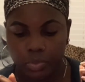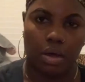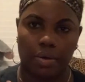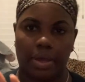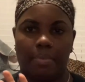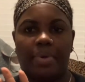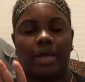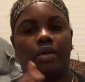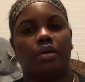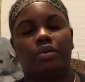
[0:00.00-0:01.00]
okay, I'm
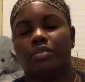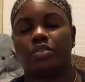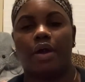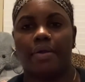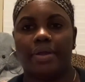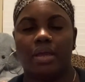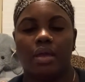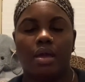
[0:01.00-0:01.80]
back, y'all, sorry,